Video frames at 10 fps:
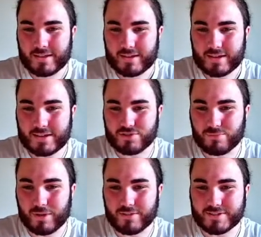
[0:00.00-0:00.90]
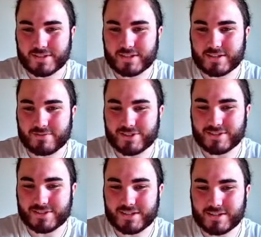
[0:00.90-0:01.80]
he's done well this season, if you can
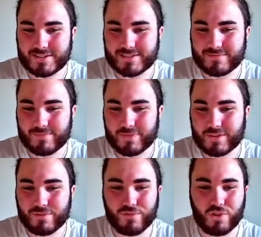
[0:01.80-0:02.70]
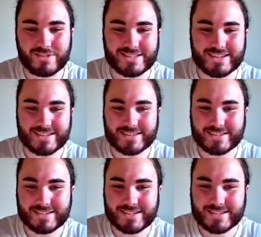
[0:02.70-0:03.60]
see. 4 assists.